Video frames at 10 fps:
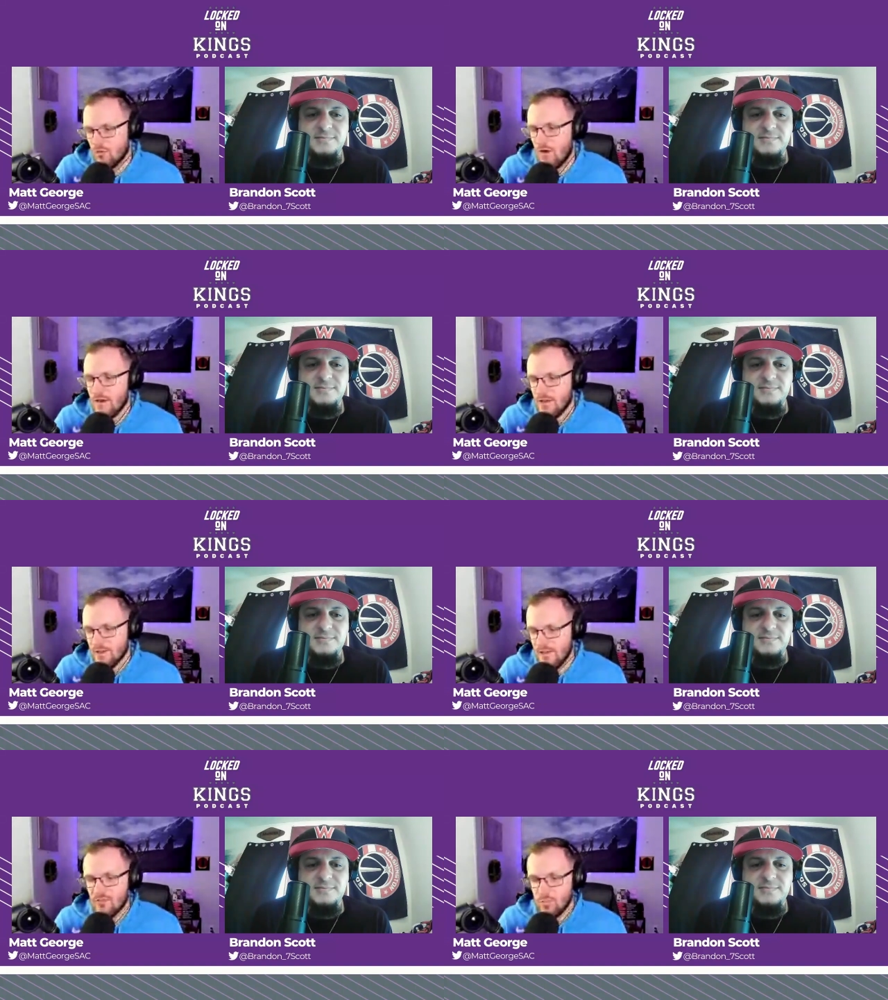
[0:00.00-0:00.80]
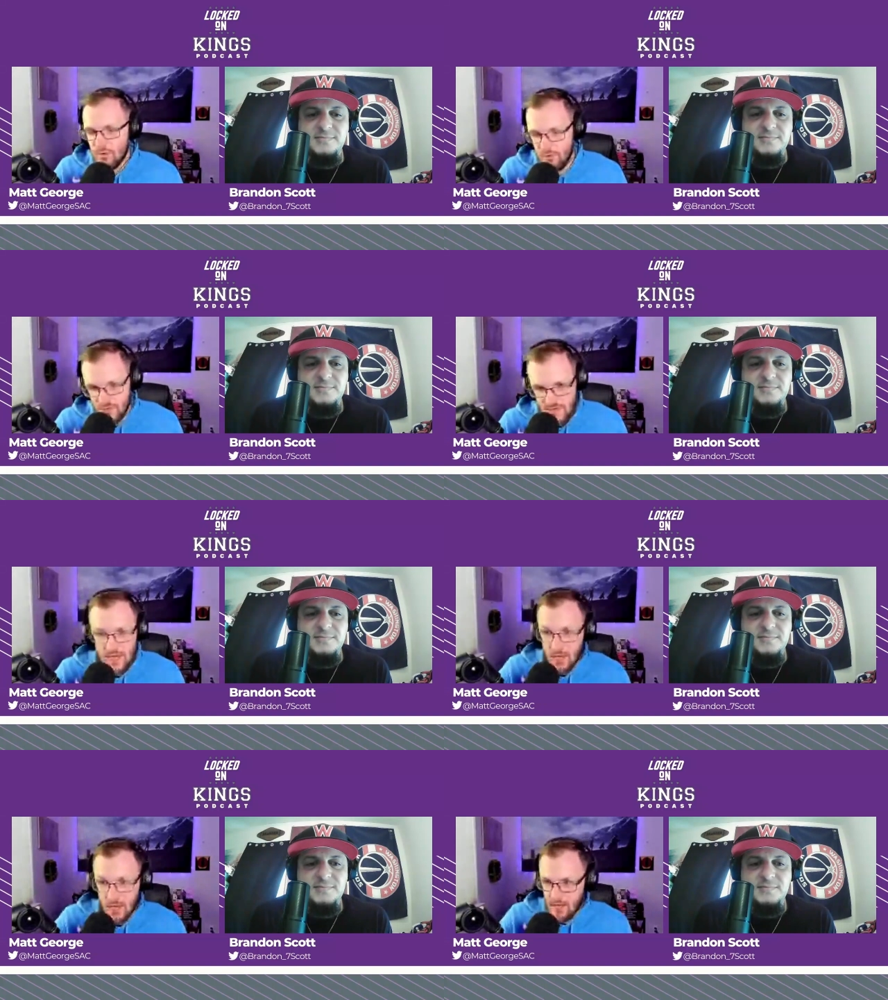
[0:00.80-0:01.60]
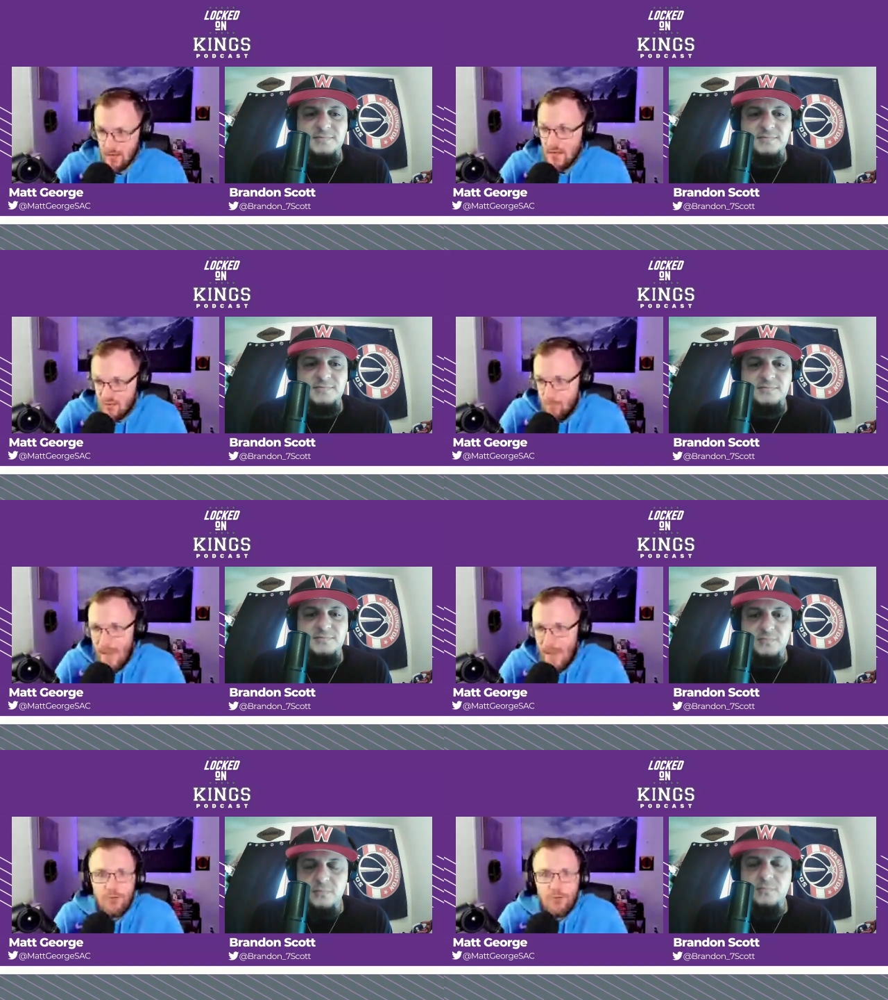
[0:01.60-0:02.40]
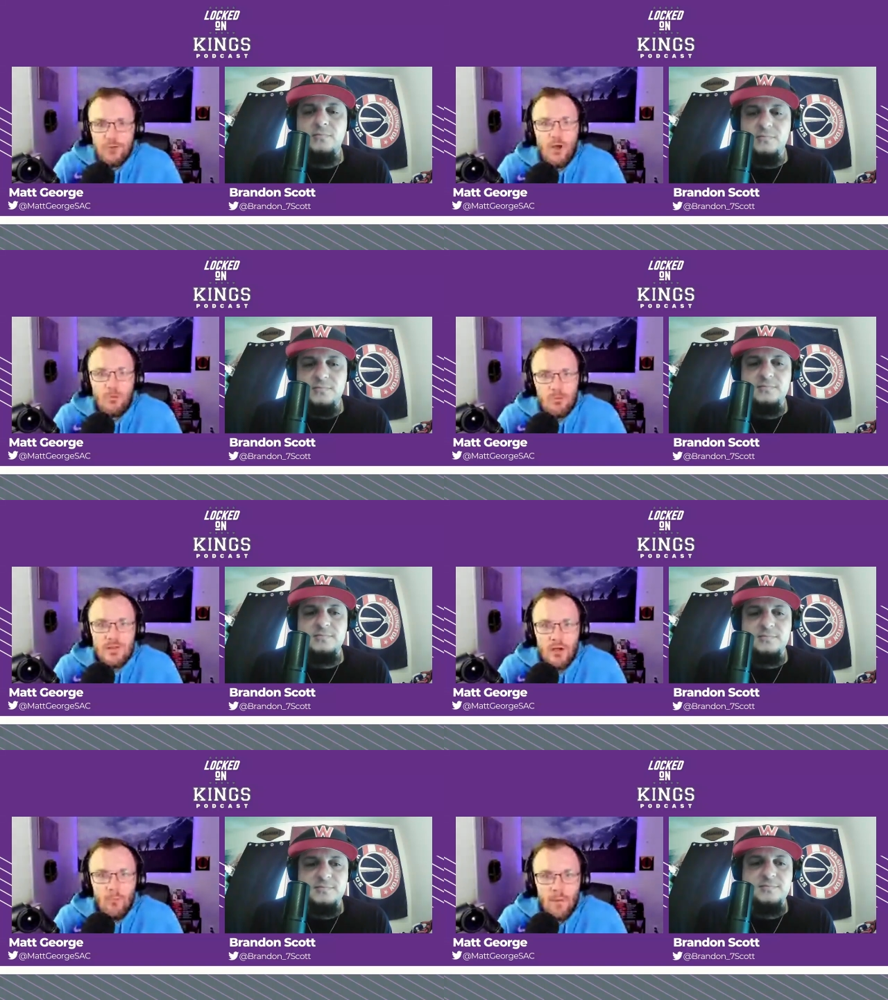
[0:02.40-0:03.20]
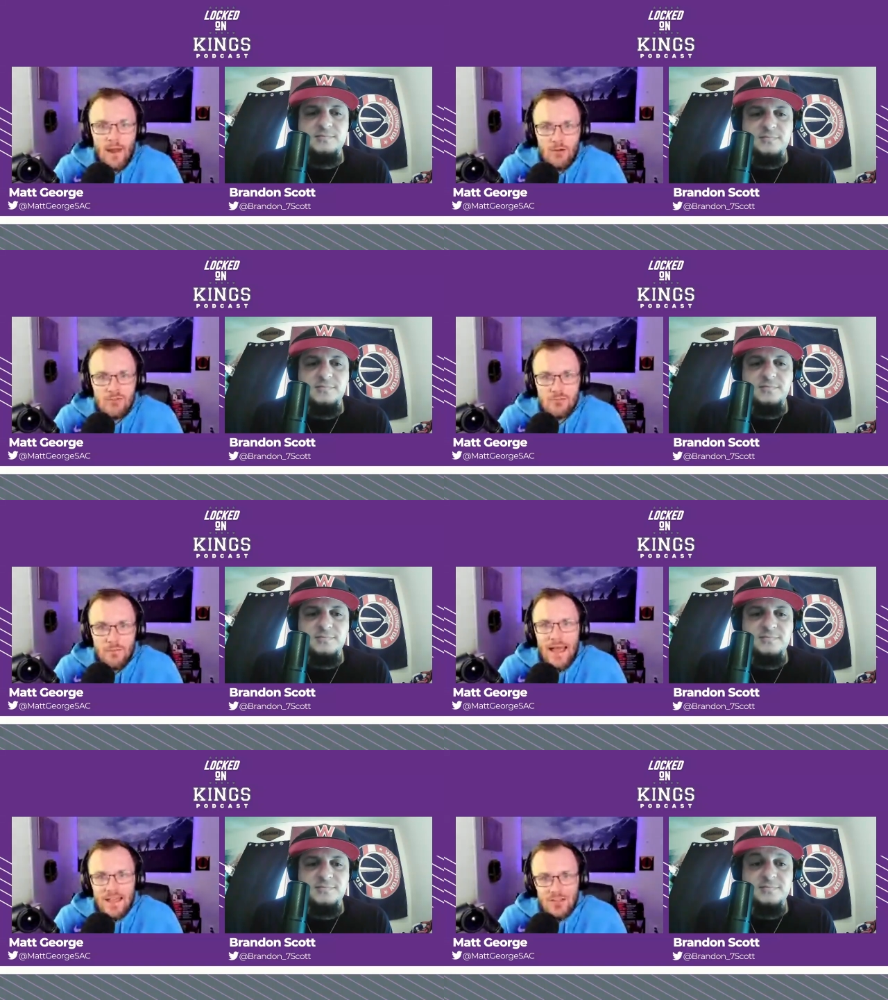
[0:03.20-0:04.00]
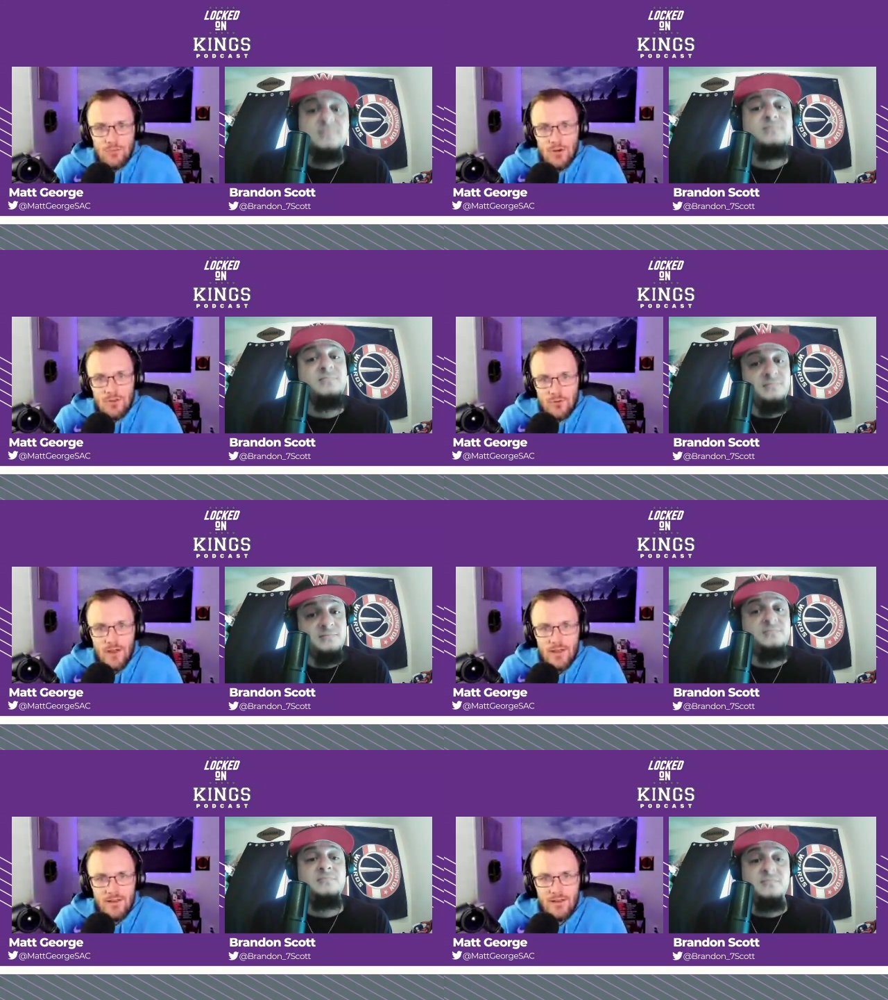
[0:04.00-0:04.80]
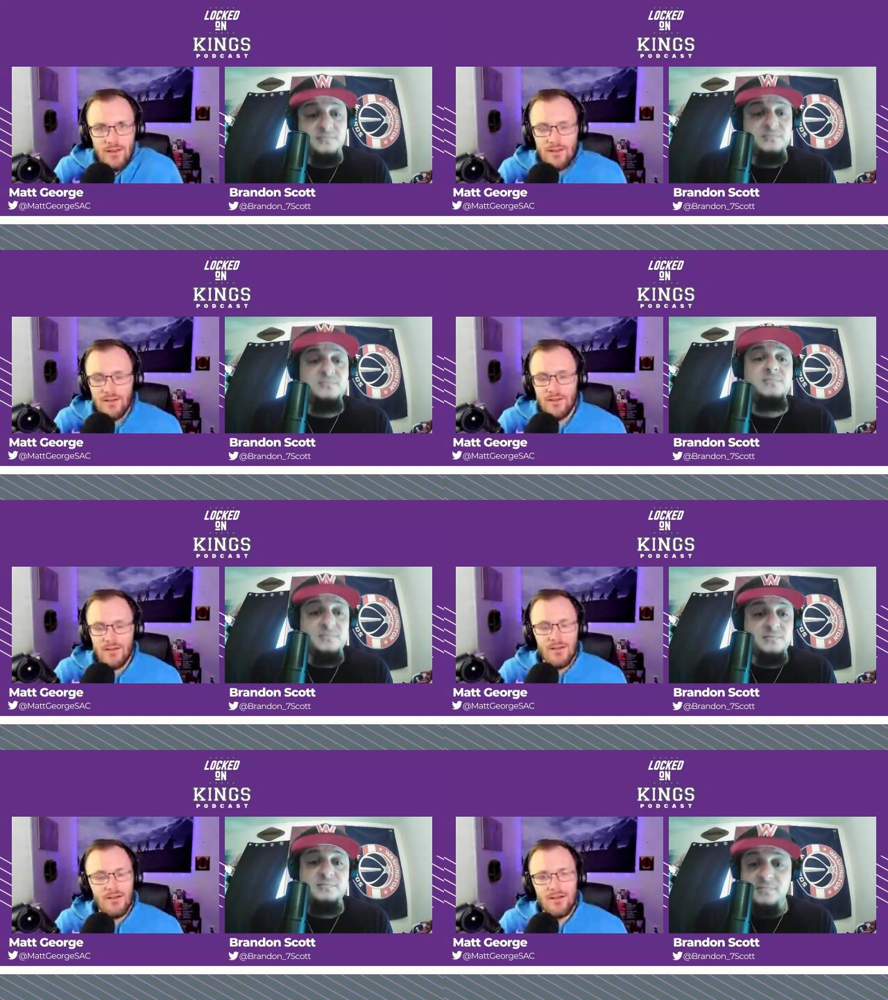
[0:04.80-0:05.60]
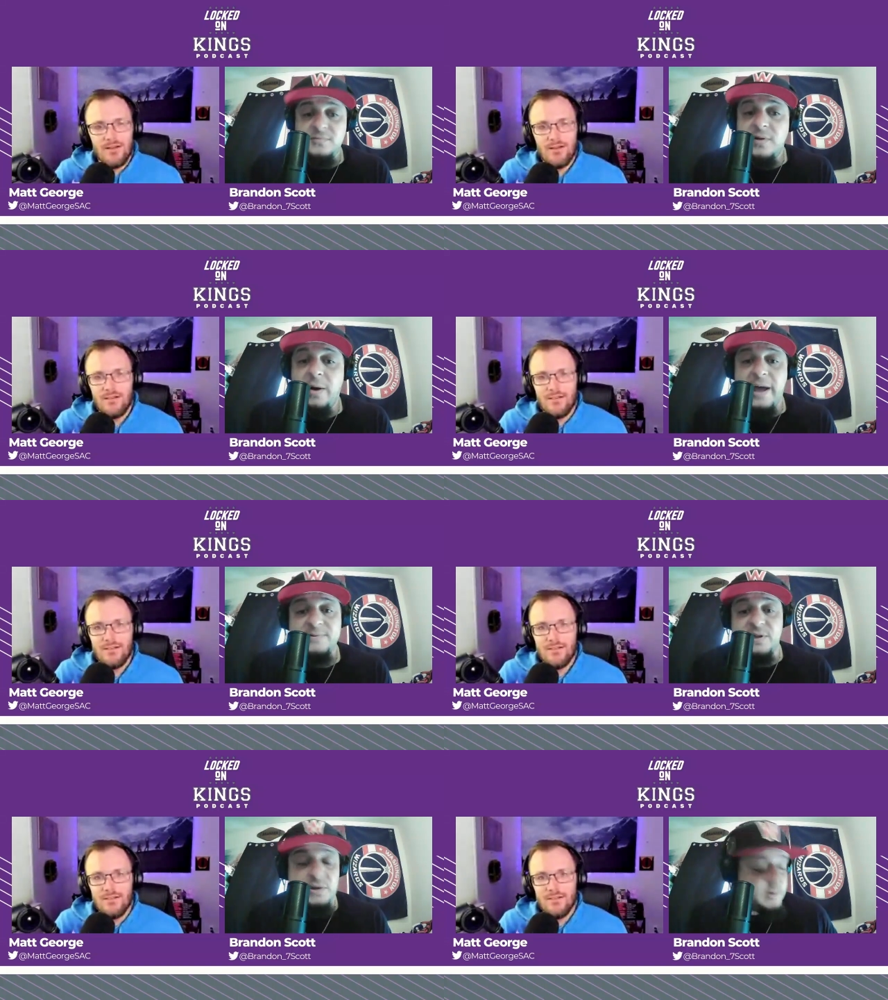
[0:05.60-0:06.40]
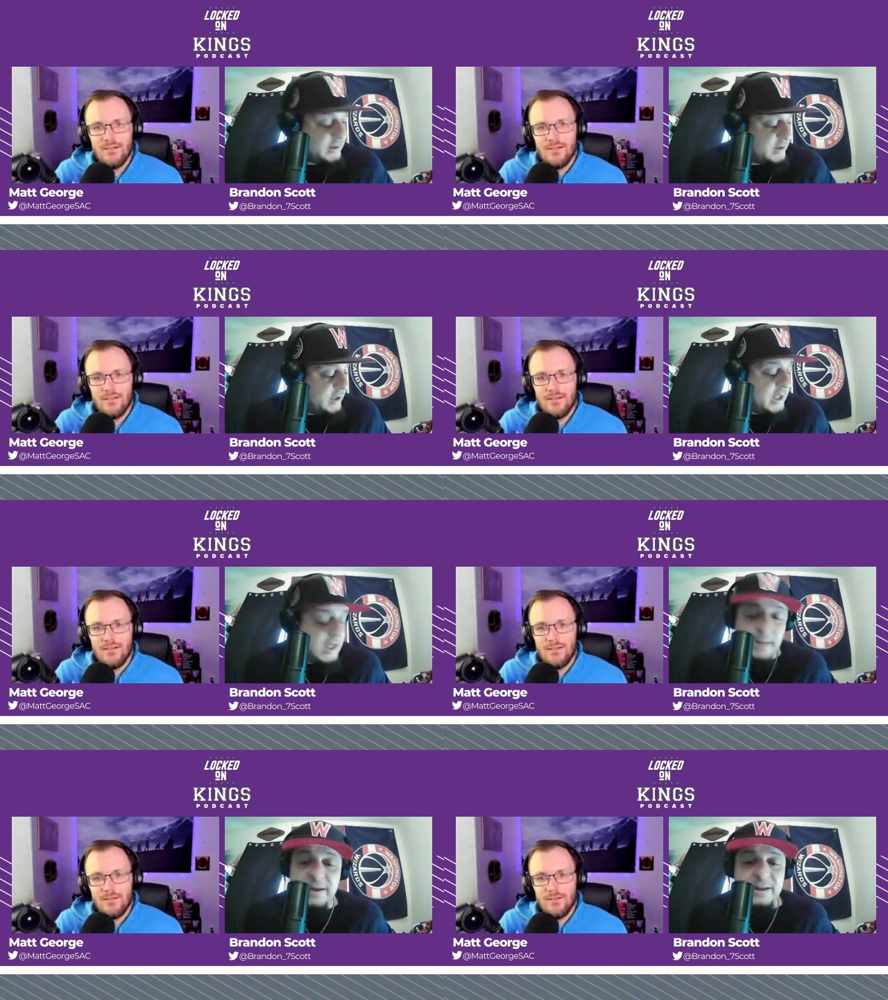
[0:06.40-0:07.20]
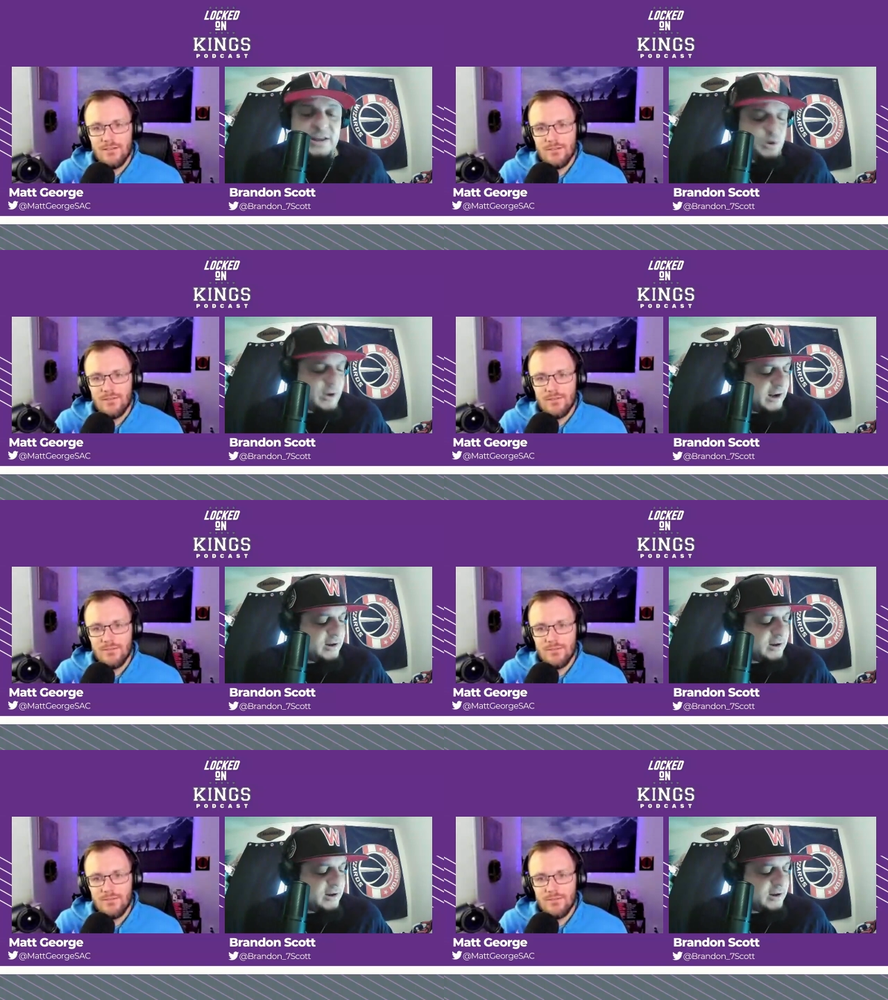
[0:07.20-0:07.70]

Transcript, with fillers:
Speaker 1: traded unless we are getting it's it's better than what Rudy Gobert's package was, right?
Speaker 2: Oh, absolutely. I mean, you got to